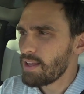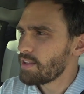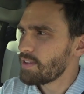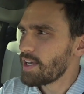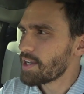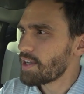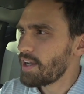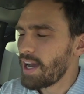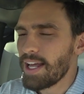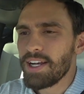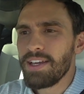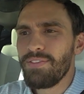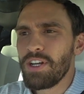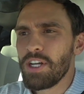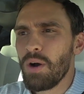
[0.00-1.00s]
Like, I don't
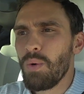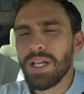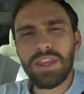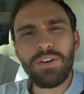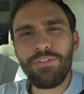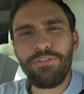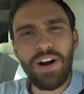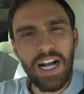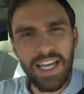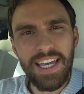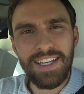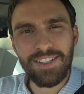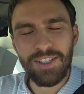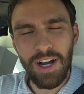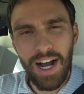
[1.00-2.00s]
even know what the fuck
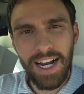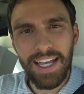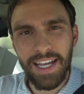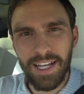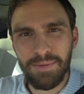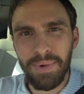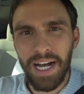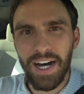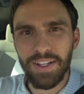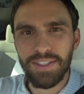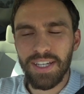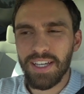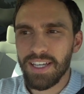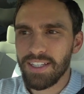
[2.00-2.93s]
he's talking about.